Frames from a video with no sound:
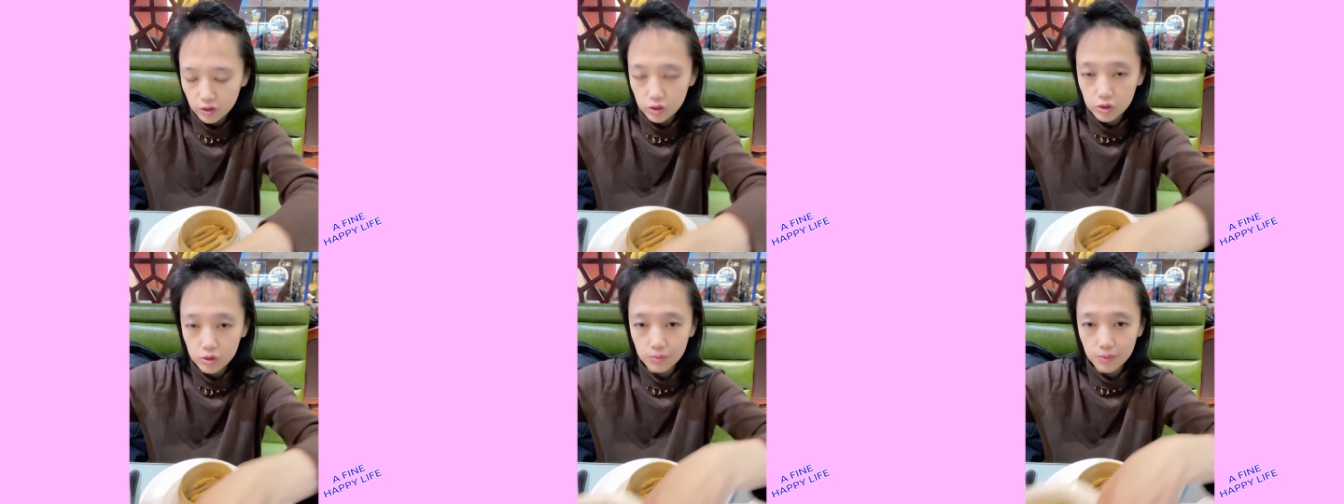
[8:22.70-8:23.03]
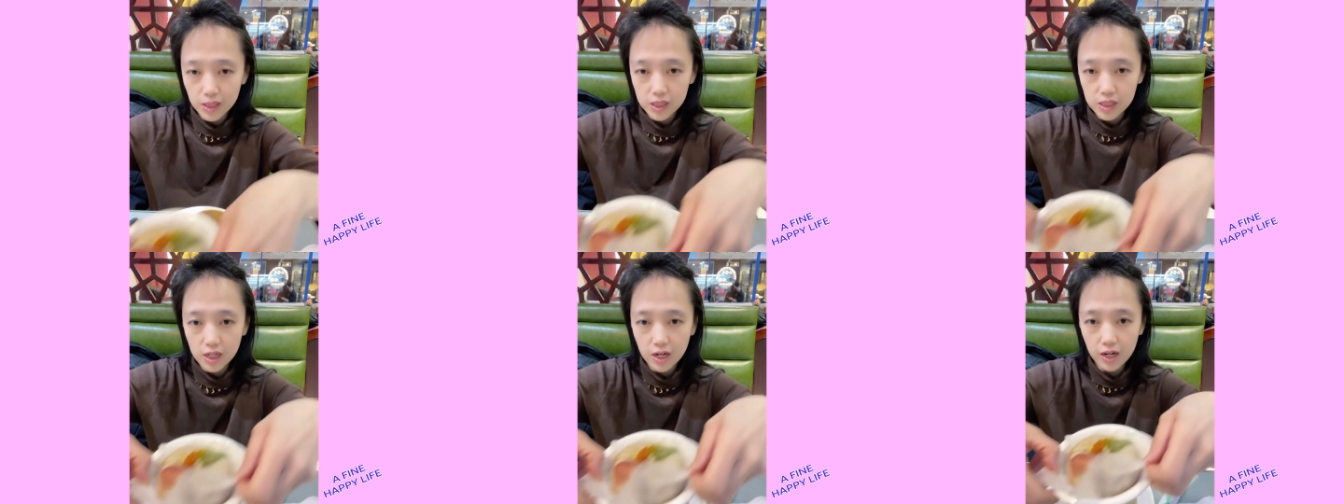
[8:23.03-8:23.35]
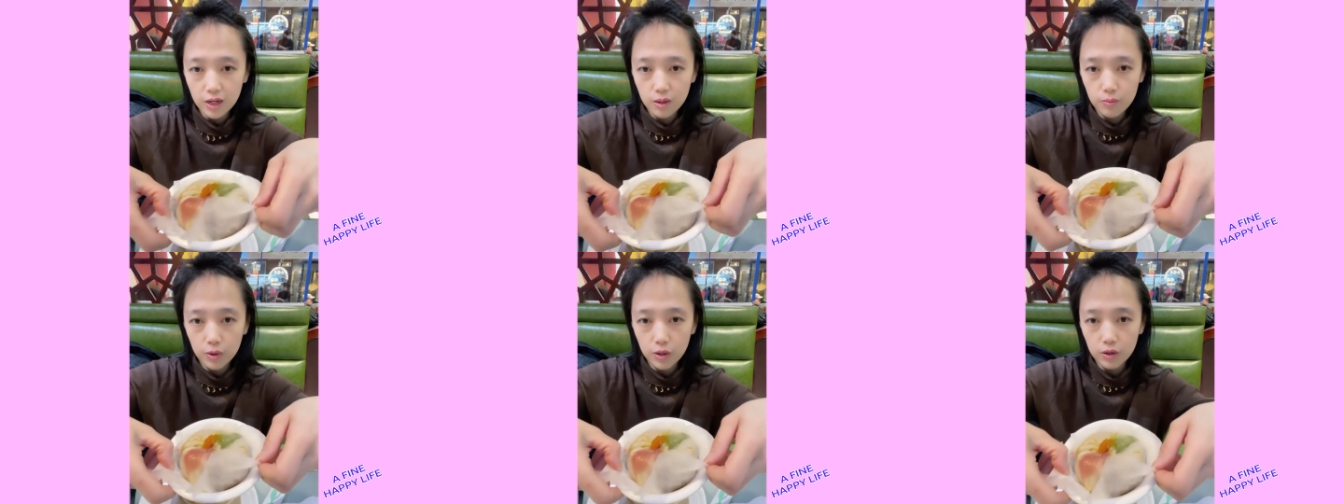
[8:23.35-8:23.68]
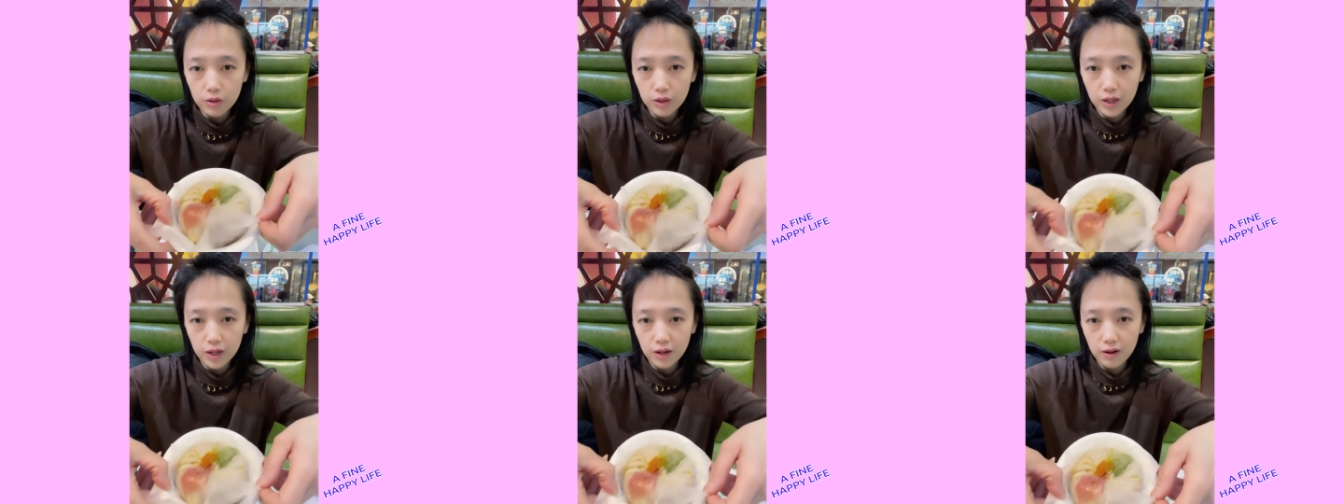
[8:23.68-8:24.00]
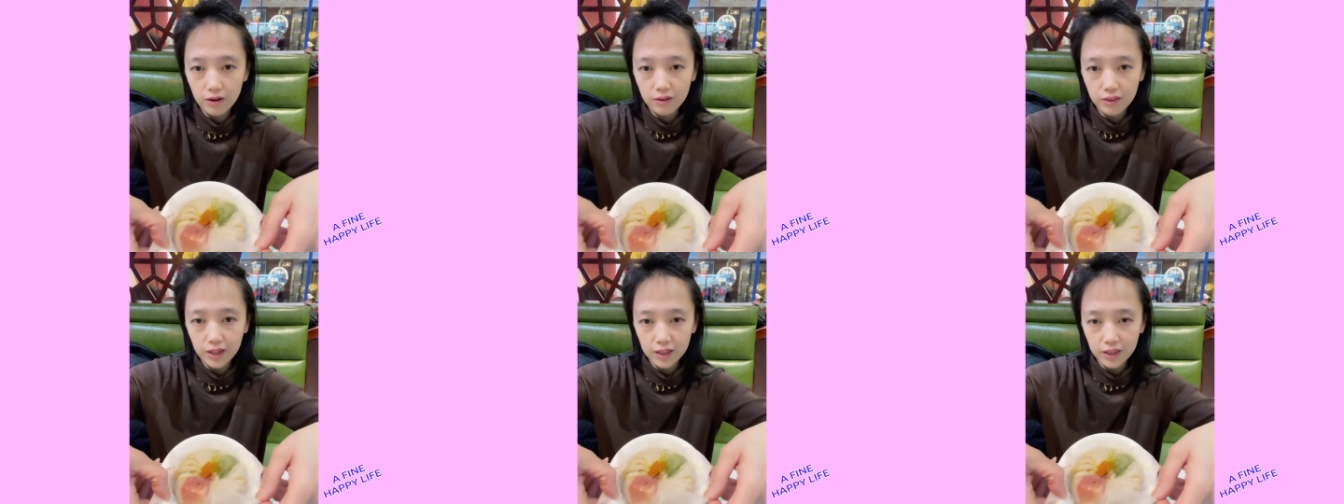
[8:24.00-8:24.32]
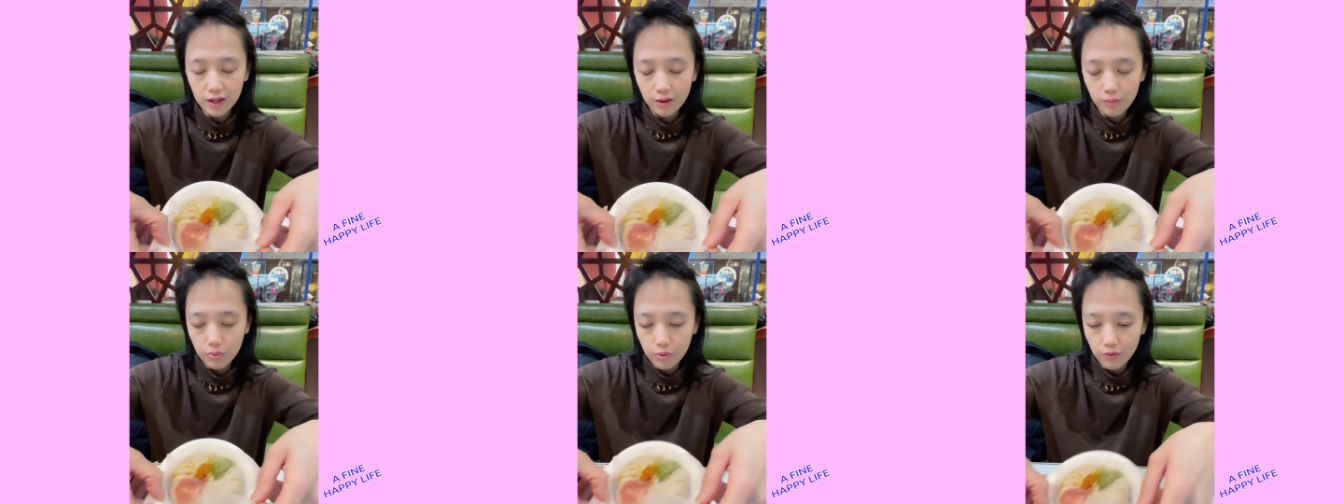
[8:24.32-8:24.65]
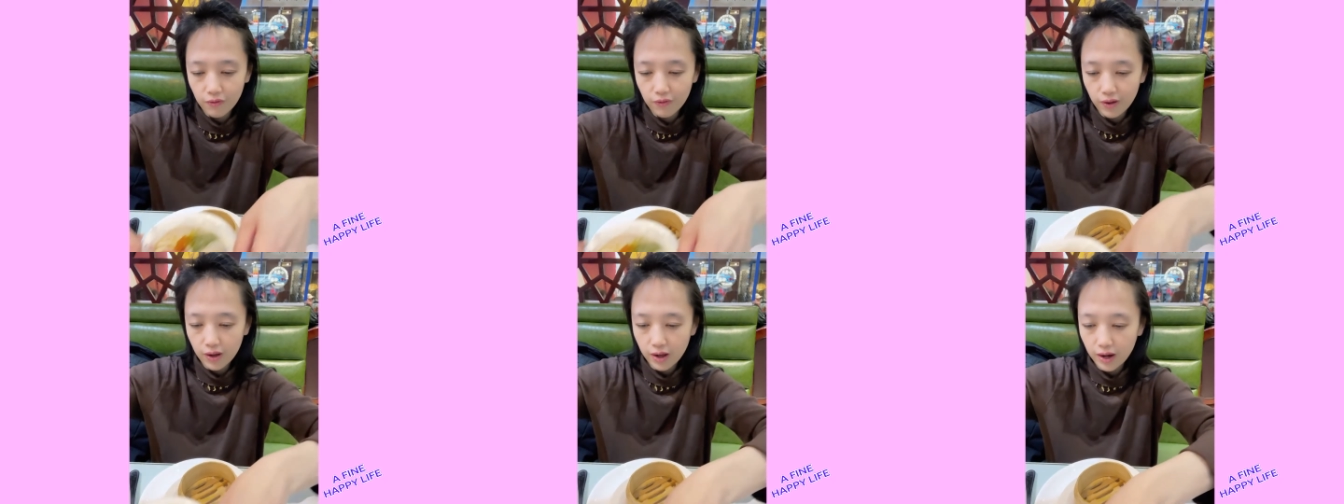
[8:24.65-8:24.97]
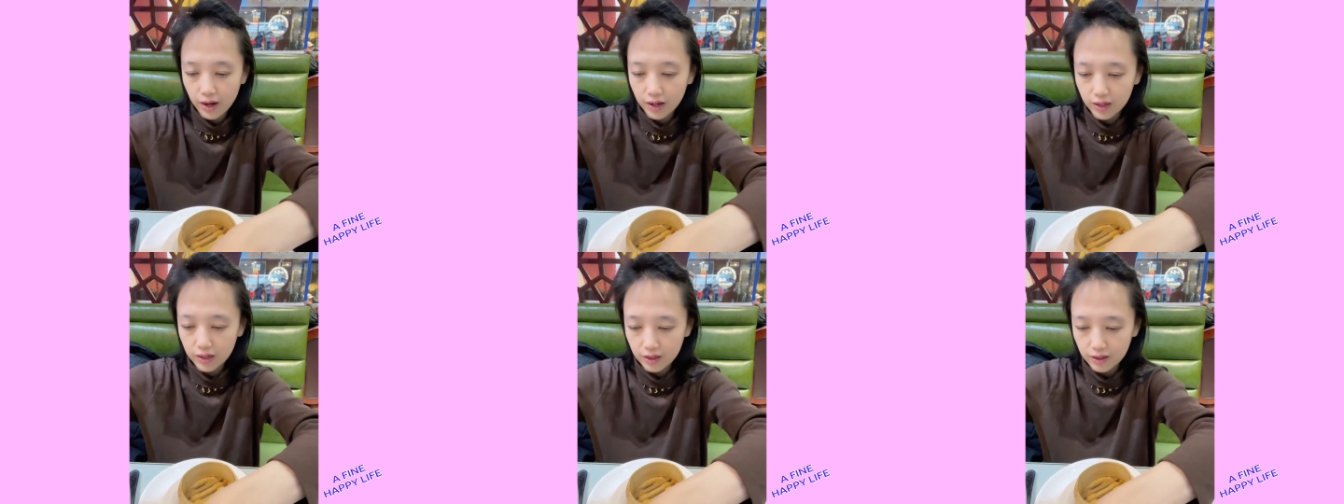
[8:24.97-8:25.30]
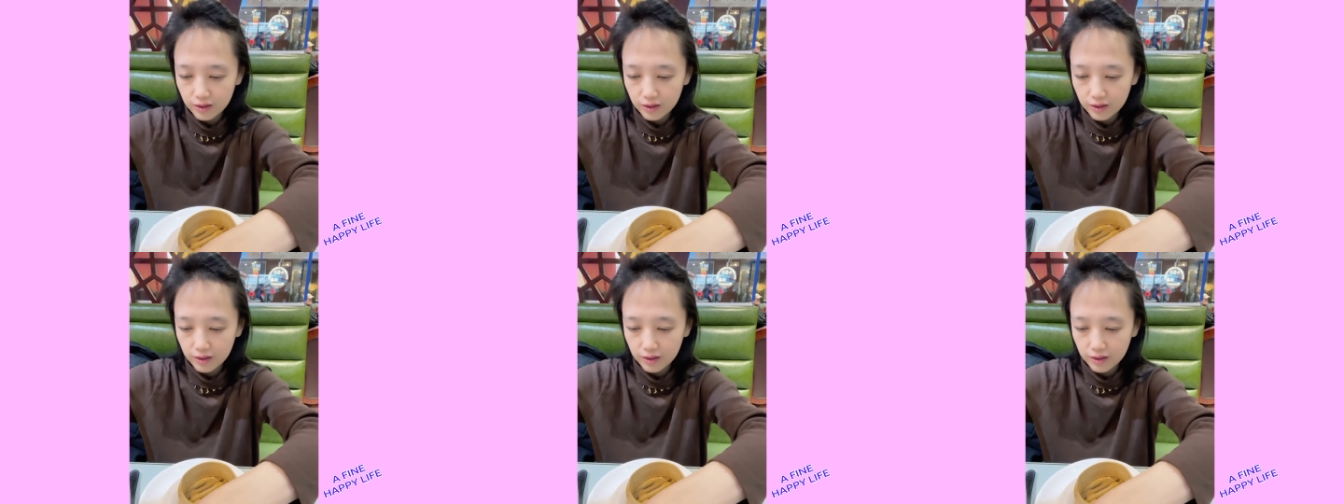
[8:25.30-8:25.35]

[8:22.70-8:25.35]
to my tiny bowl here that they provide.